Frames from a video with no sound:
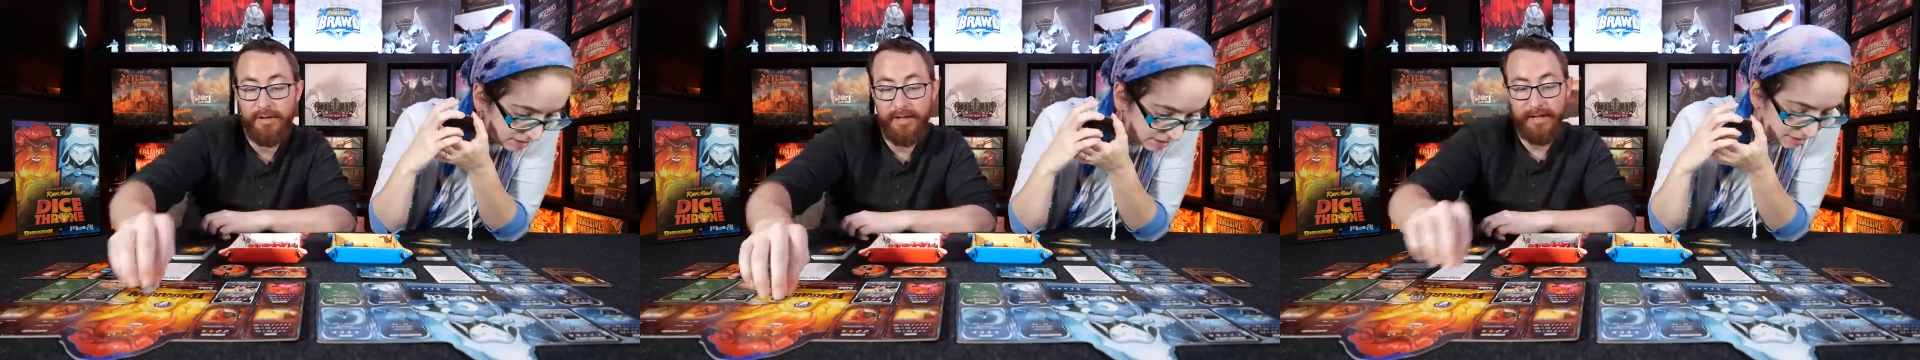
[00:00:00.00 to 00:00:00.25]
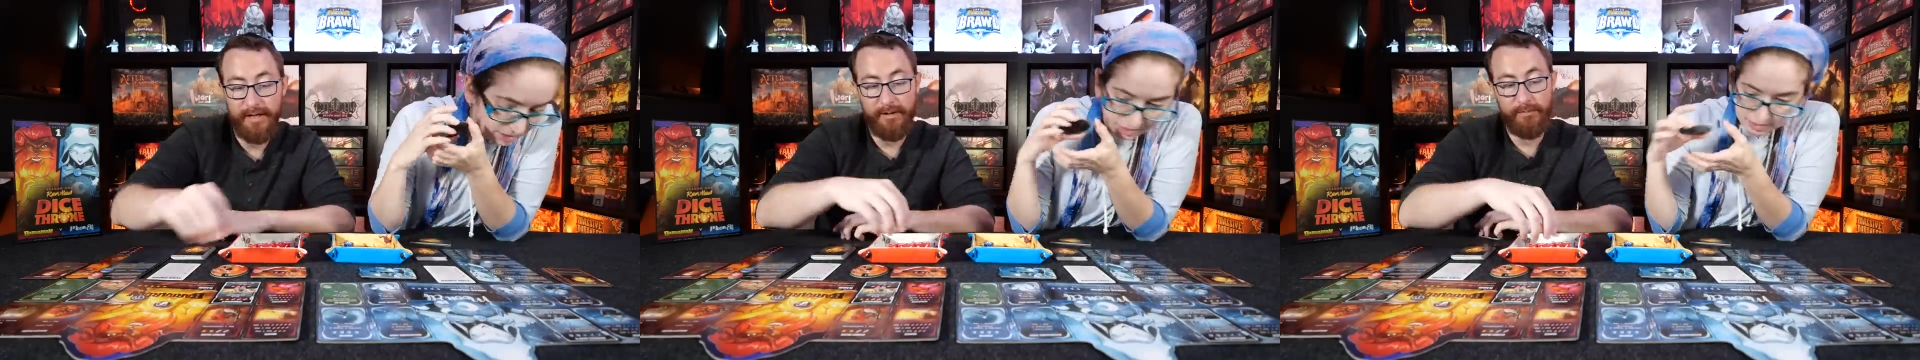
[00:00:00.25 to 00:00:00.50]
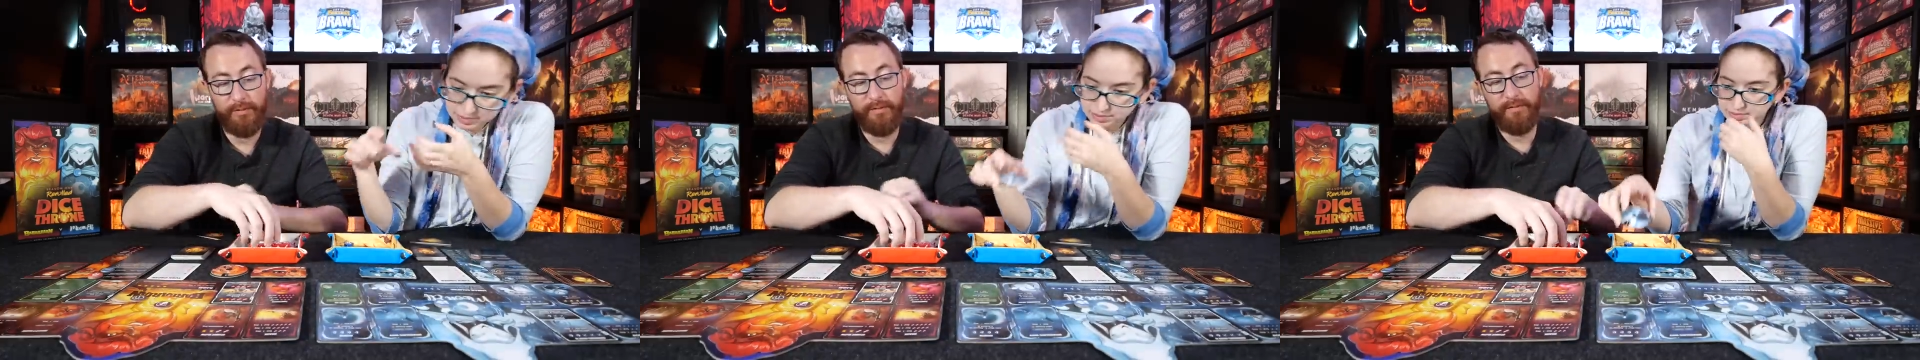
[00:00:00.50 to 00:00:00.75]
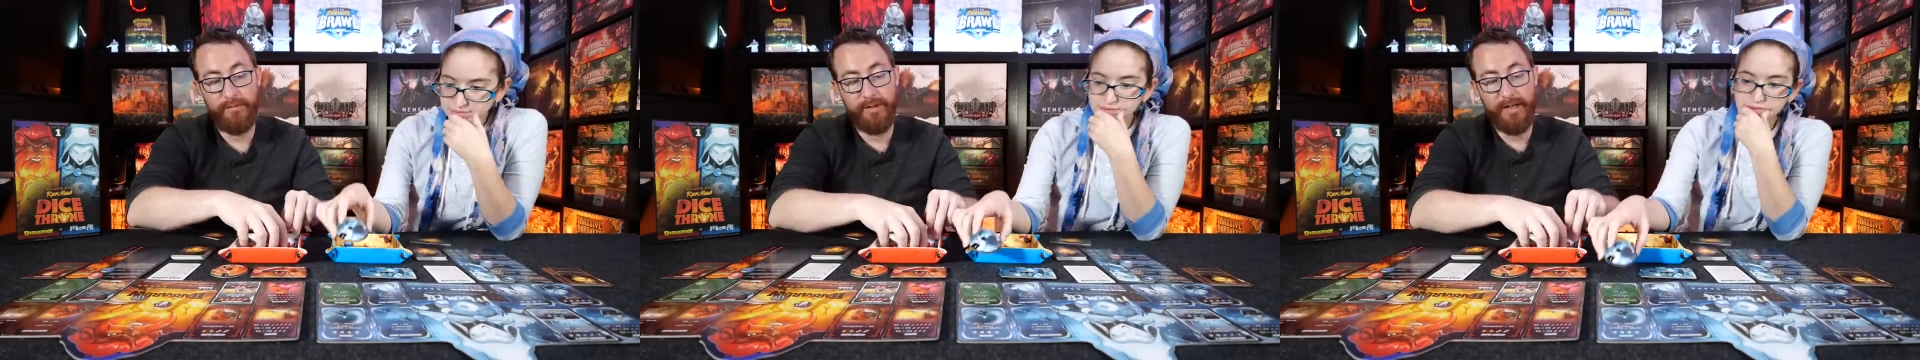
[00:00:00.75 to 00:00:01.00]
Speaker 1: go ahead and
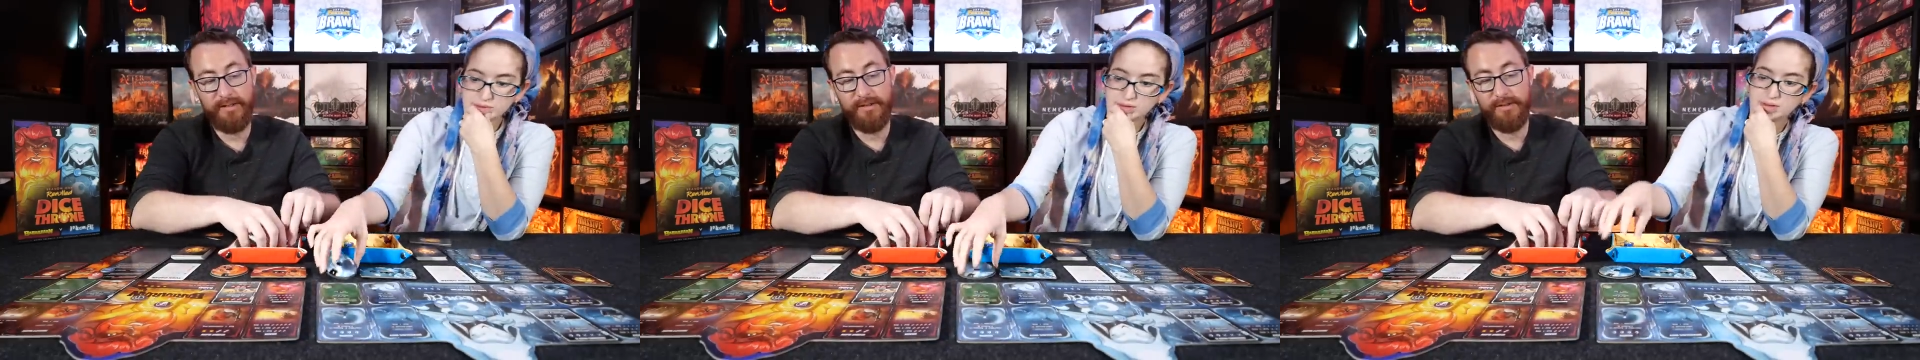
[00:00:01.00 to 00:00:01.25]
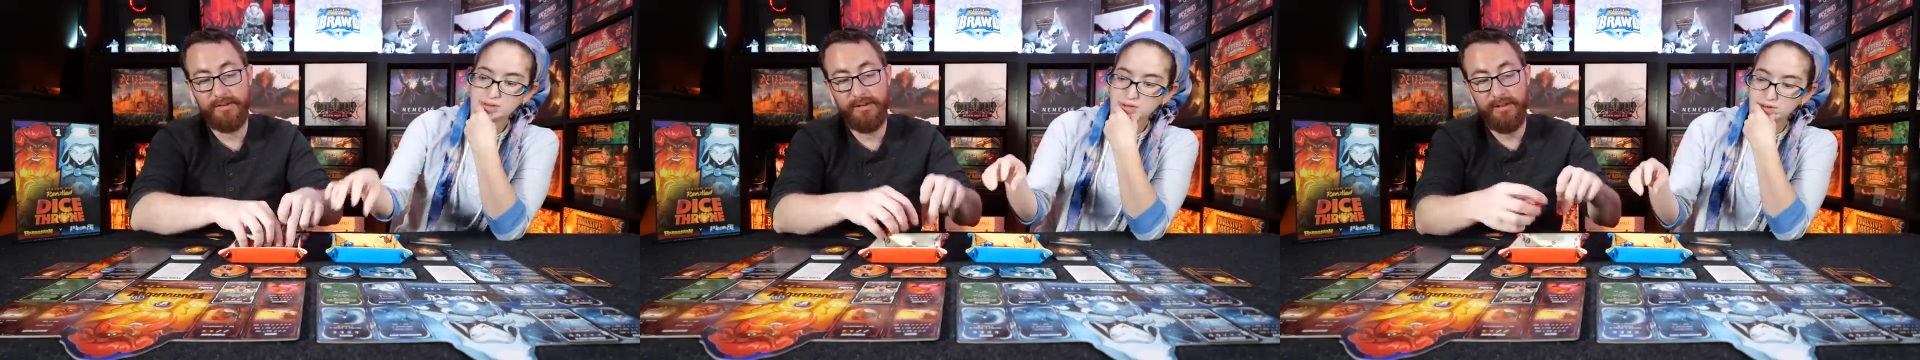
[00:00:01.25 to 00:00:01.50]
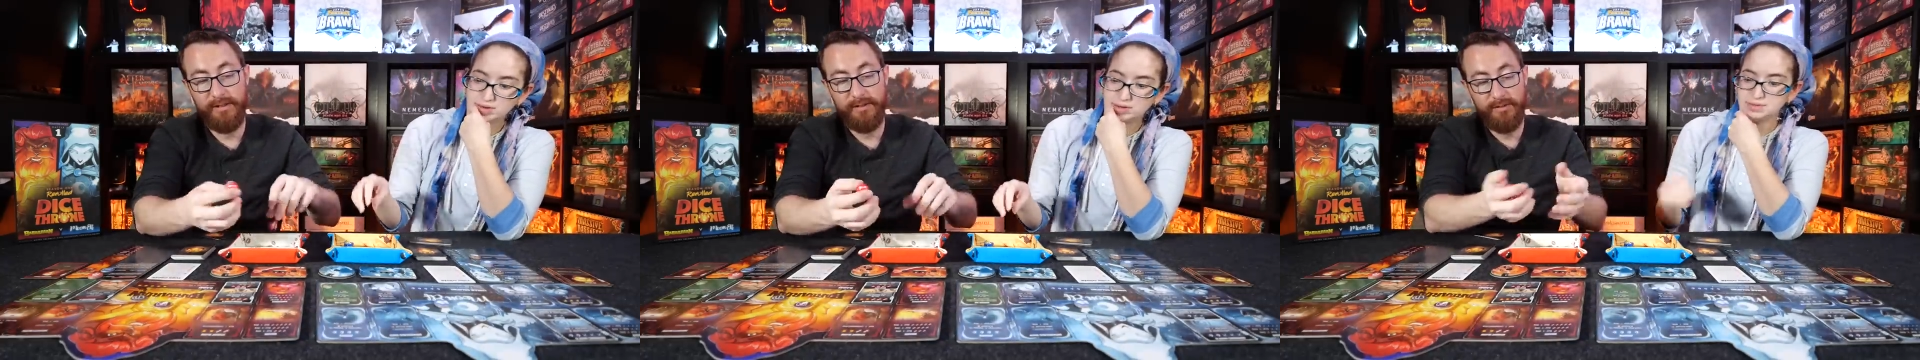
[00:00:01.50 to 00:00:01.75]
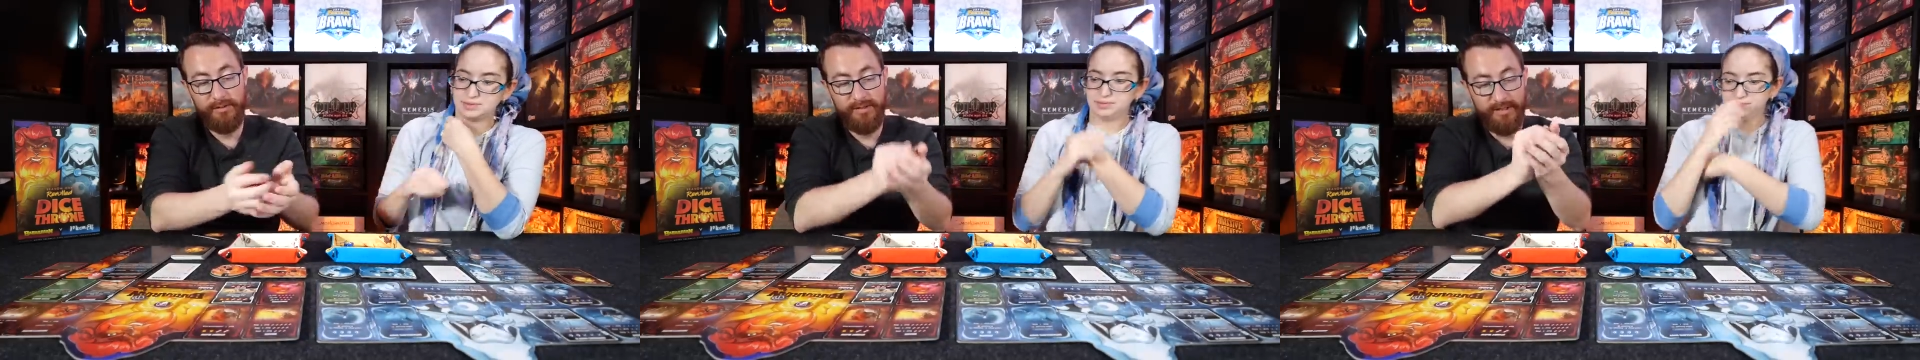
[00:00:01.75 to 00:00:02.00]
roll four dice.
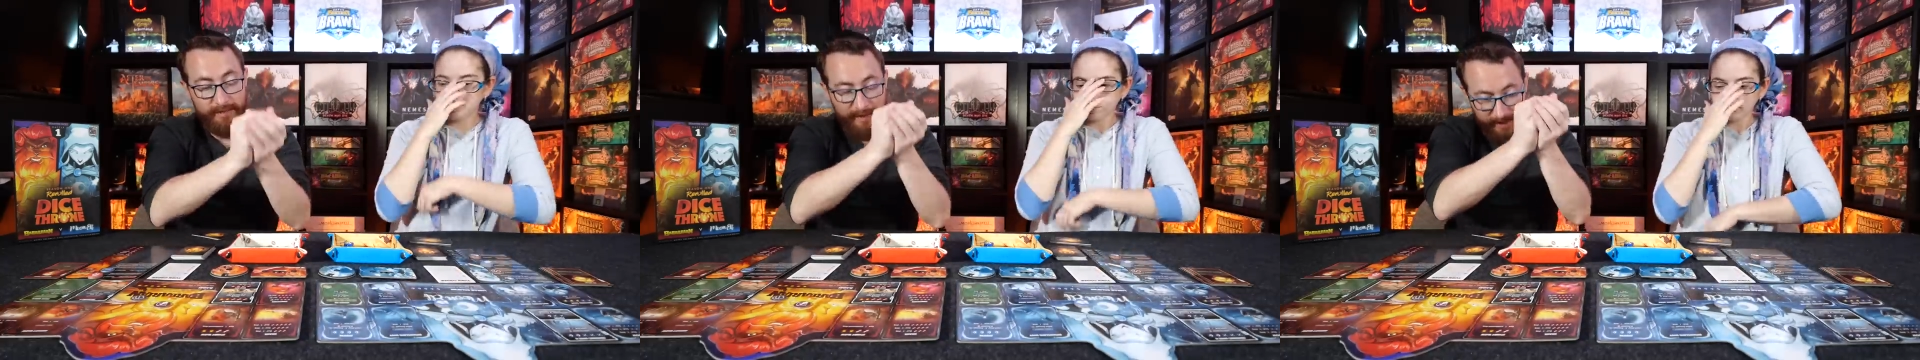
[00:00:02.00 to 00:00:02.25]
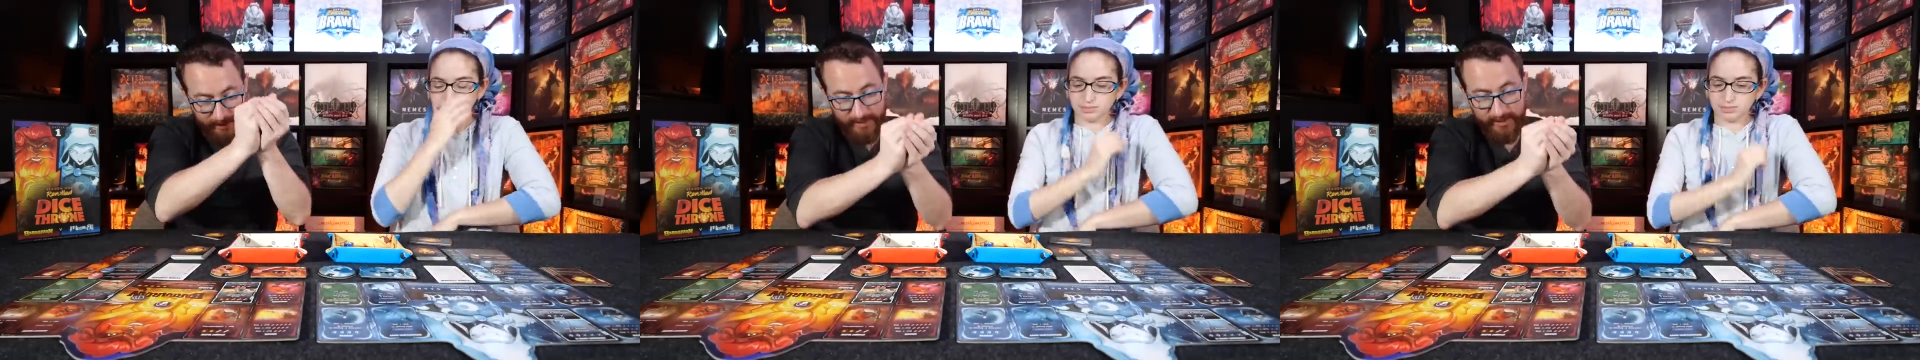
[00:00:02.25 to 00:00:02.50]
See if I can